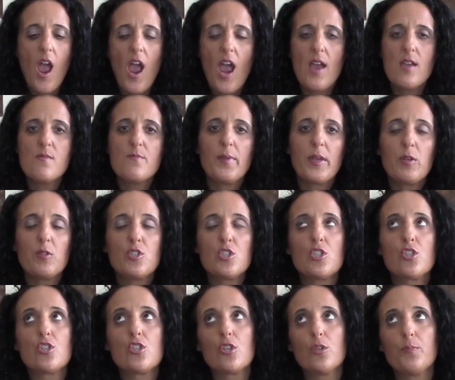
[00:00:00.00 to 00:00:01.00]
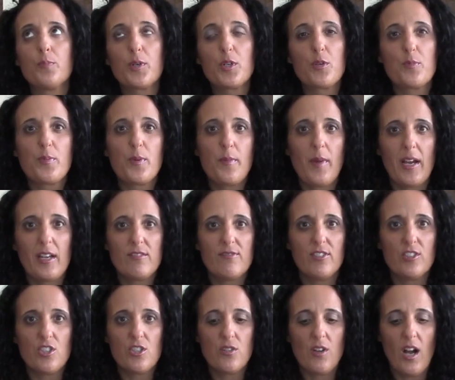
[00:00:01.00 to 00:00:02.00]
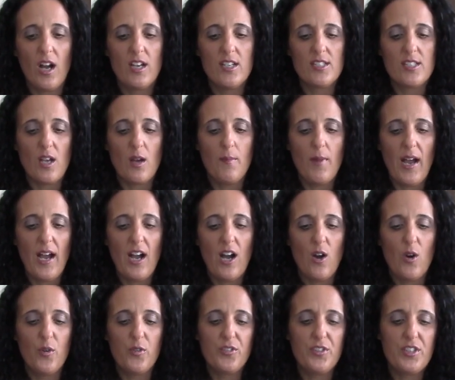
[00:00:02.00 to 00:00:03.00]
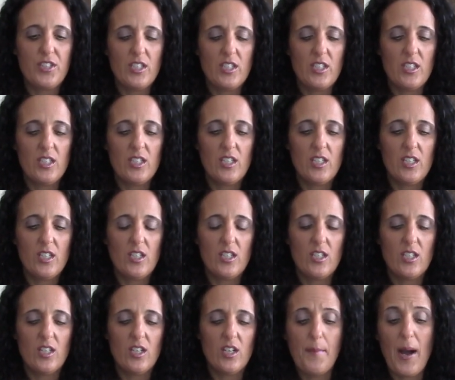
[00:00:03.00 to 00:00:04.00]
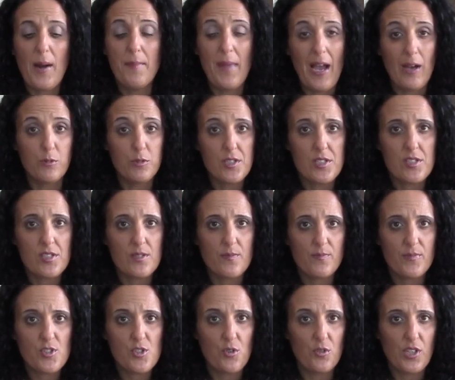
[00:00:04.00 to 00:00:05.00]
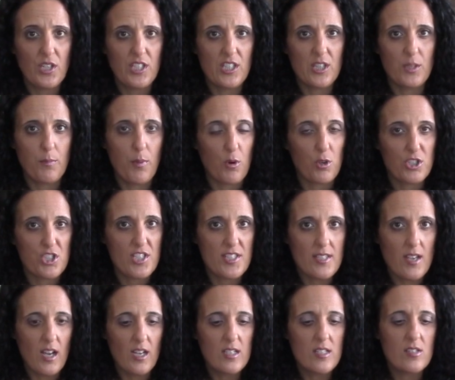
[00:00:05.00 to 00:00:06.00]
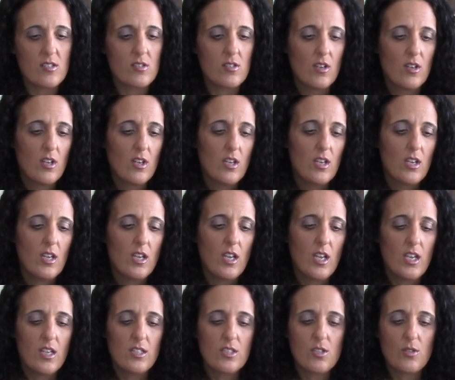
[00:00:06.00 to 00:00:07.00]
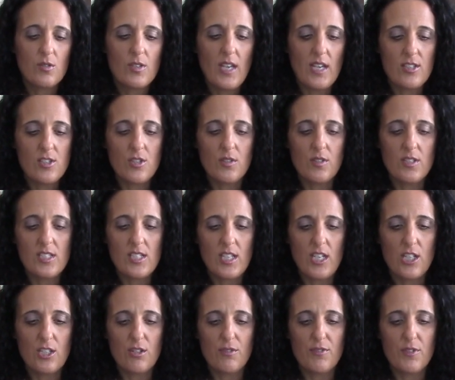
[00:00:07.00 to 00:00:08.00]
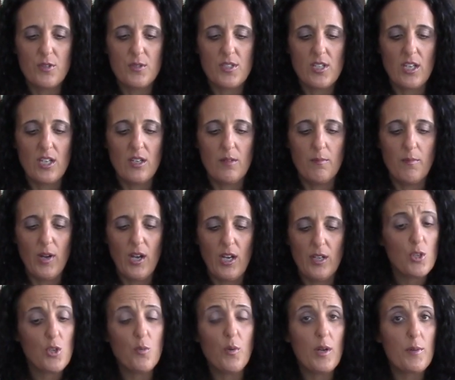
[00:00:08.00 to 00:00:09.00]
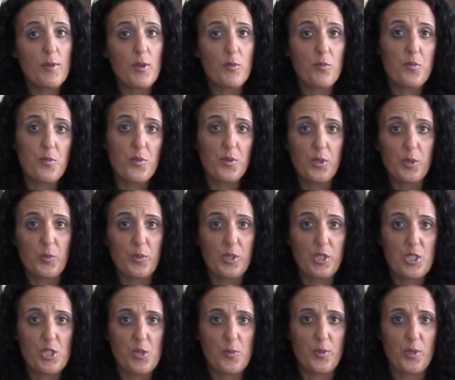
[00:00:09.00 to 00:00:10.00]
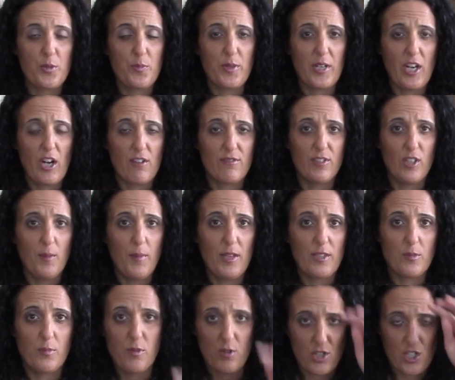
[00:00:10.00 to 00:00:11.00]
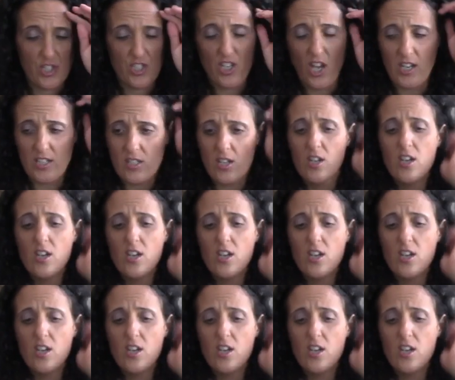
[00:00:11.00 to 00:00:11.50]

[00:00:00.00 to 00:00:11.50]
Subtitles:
and be super duper mindful, you guys, about the amounts. So like the portion size. And so yes, you can scan your foods in, but you want to be really, really super duper careful about the portion size.